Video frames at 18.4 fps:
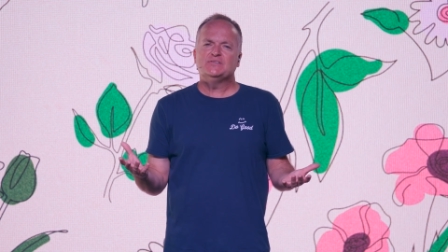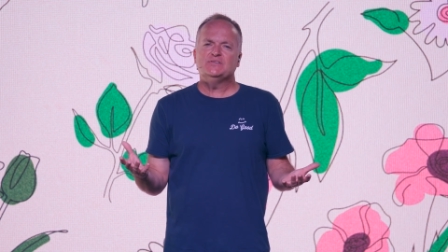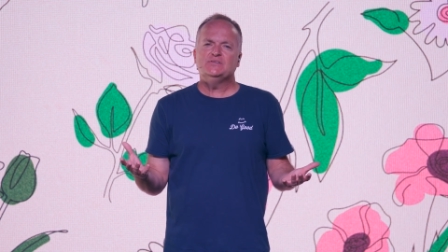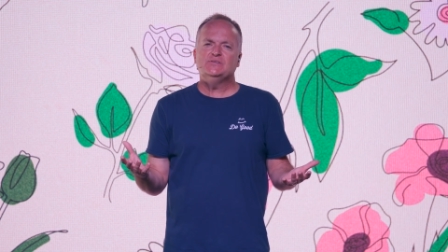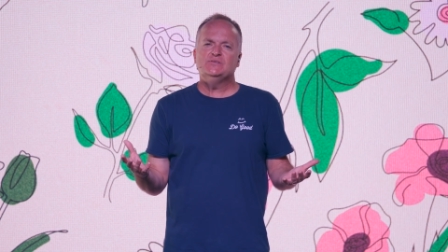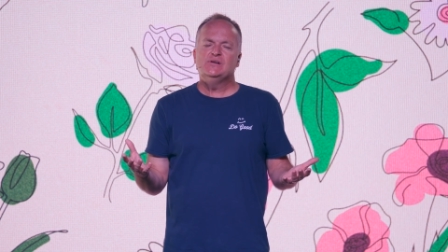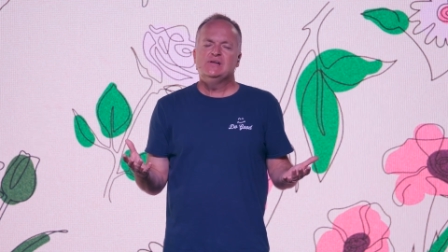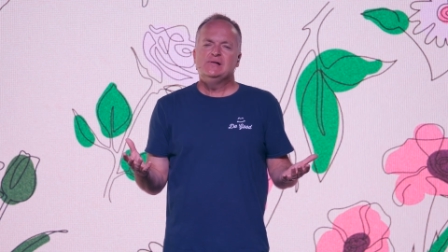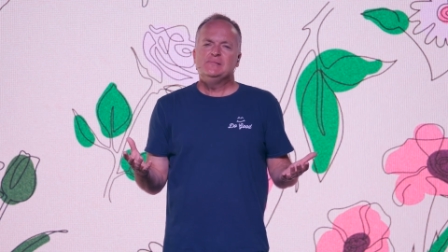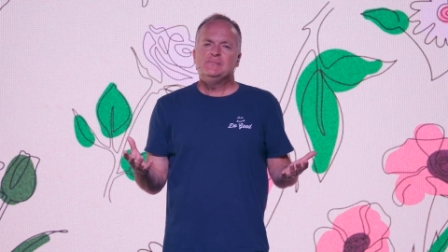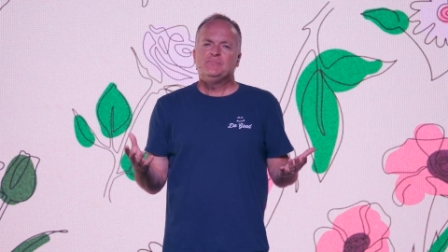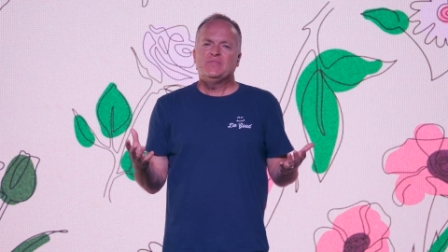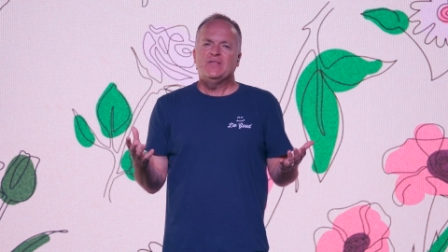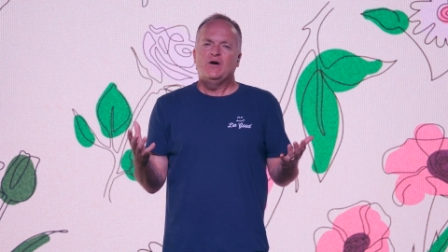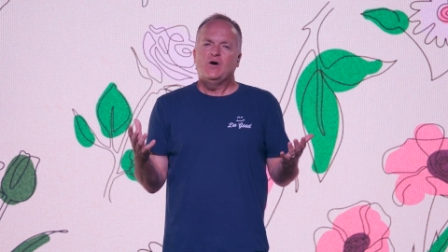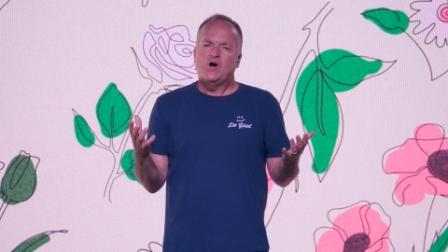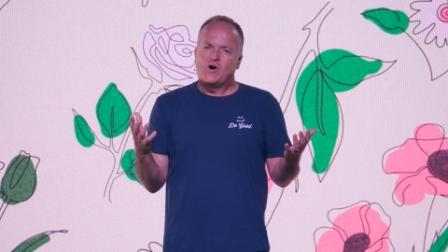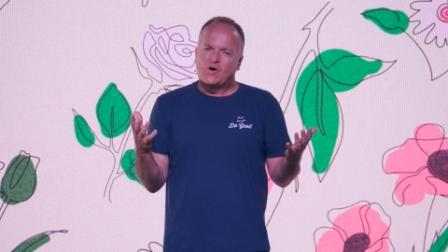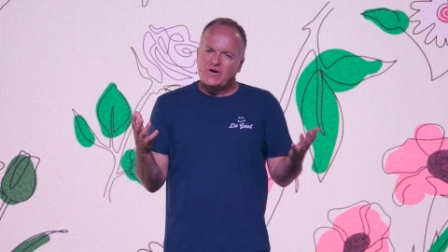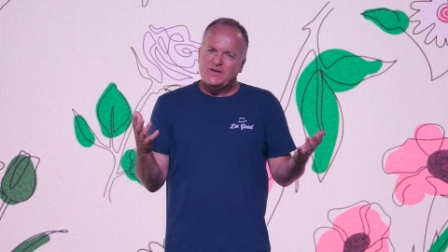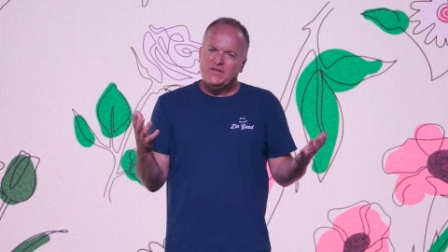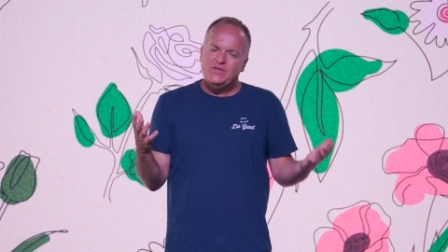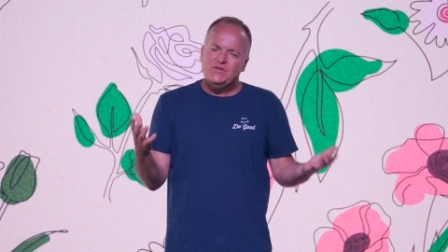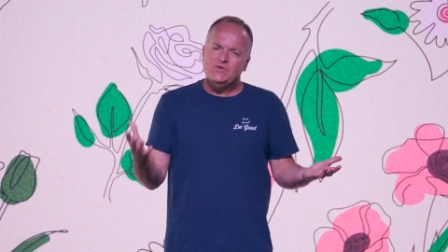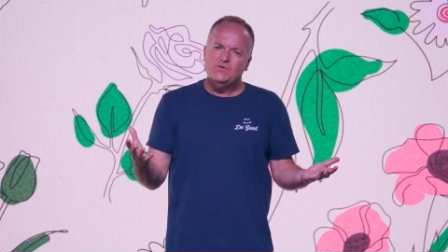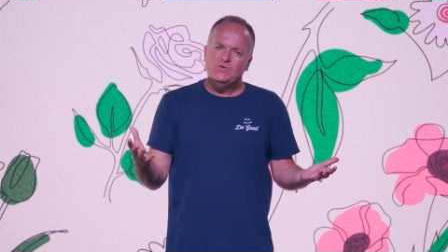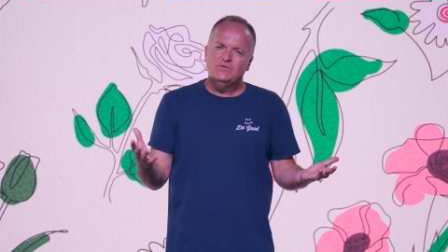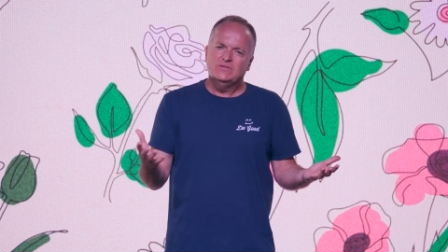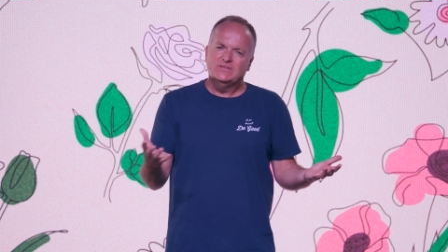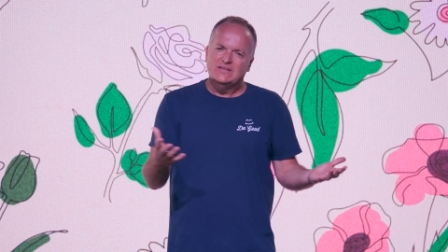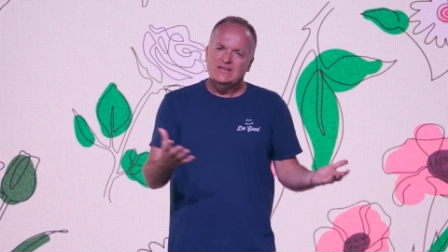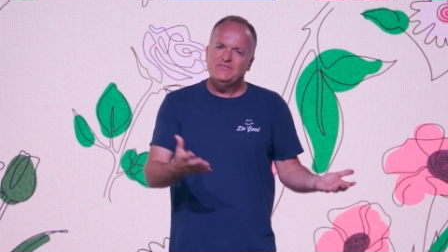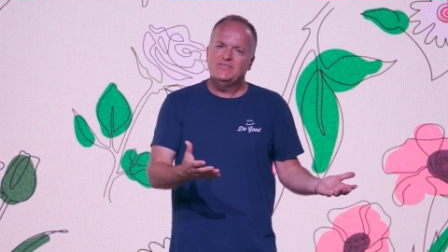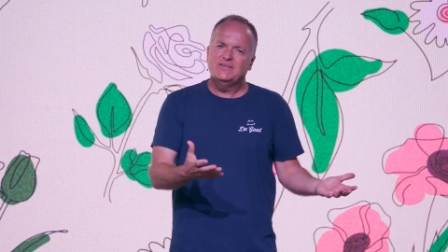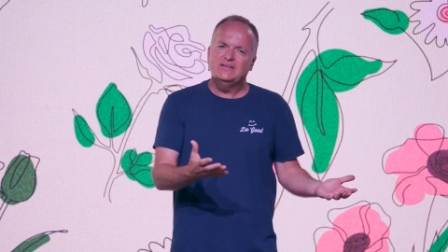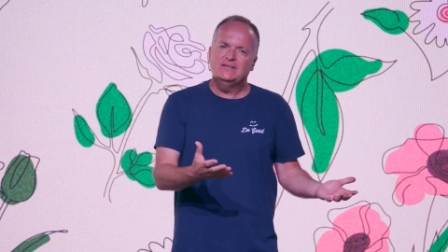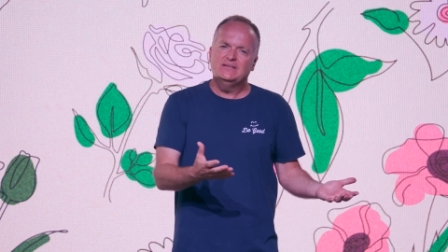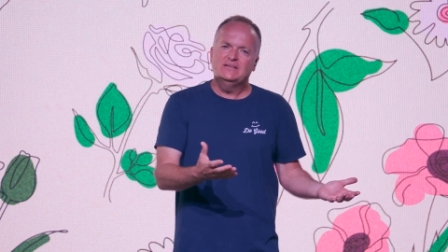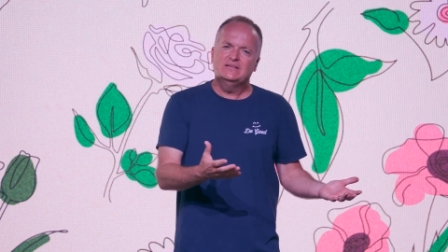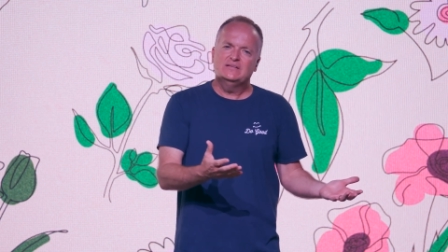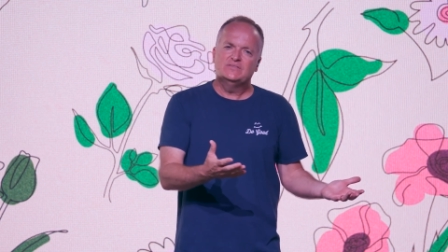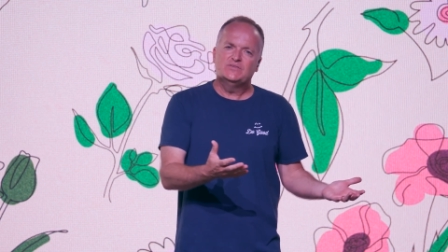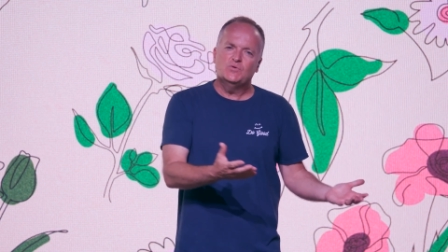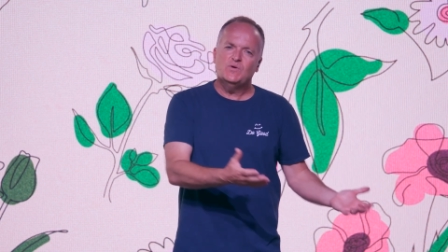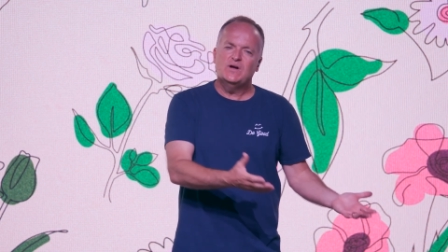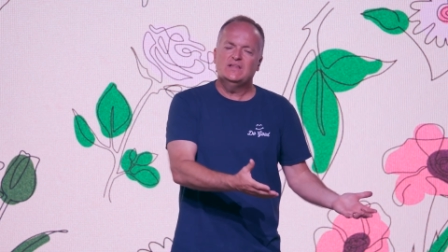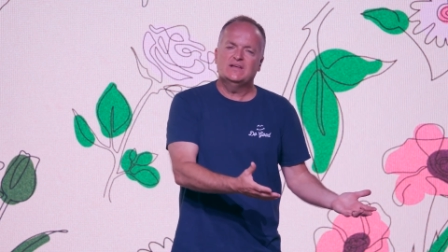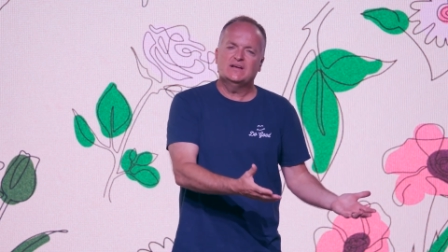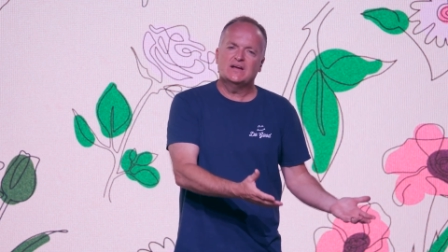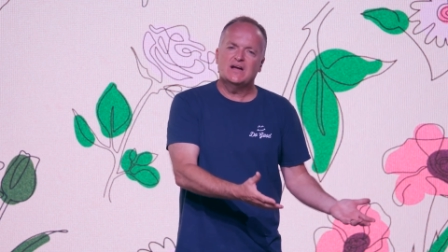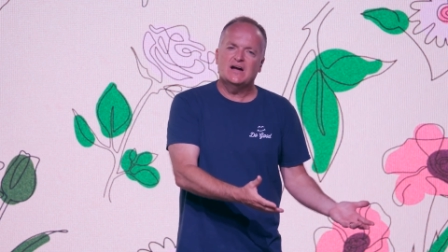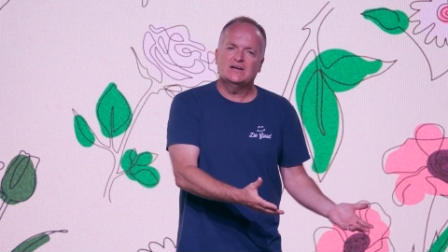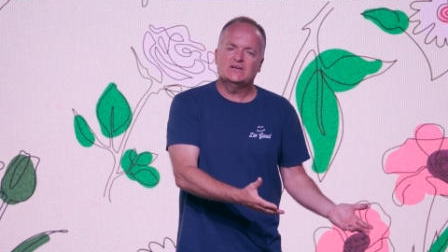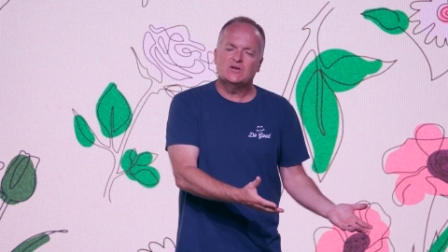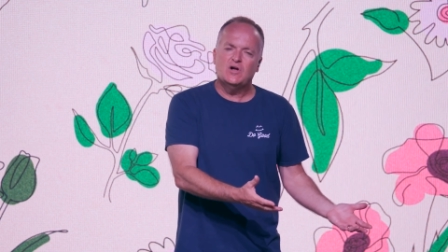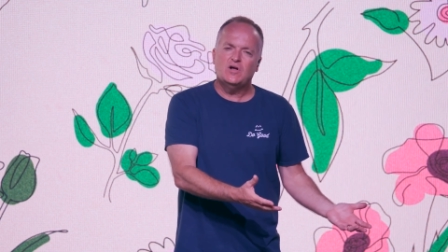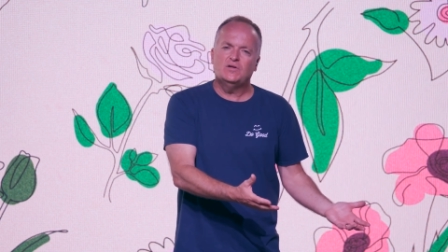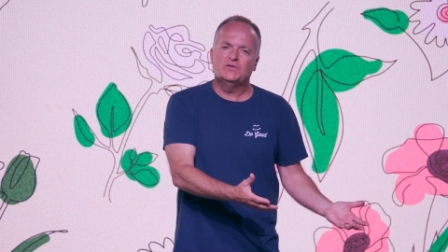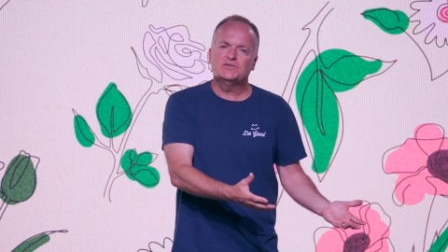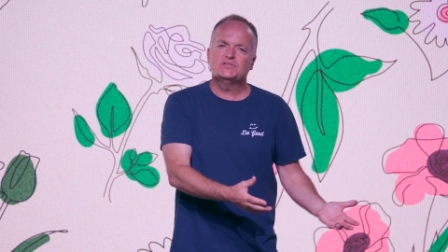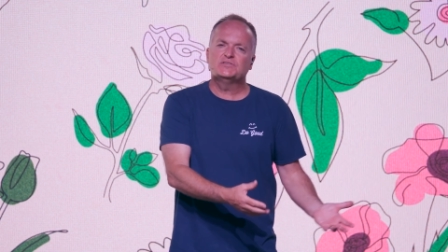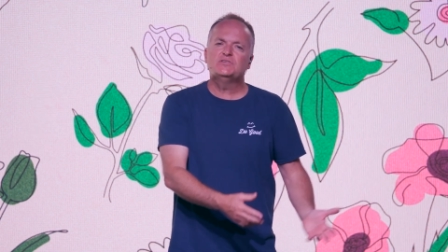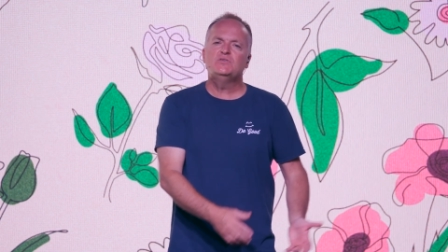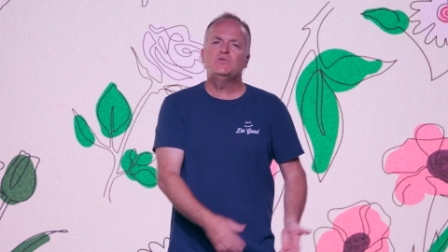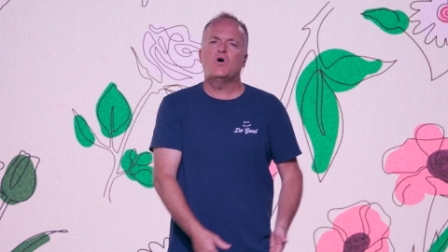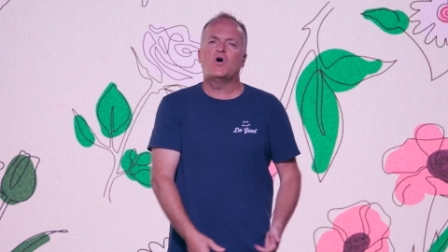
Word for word: to are you living the way that God called us to?